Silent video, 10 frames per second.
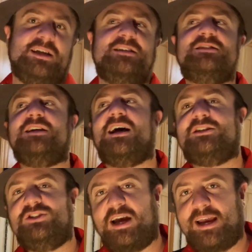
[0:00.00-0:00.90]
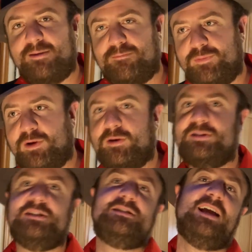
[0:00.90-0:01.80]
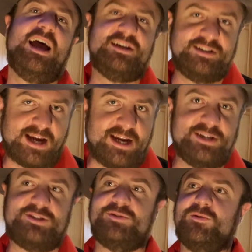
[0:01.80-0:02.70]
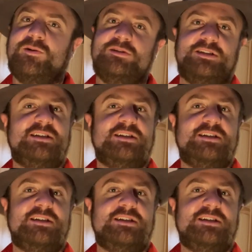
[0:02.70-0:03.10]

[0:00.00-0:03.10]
it's got giant birds, it's got dinosaurs,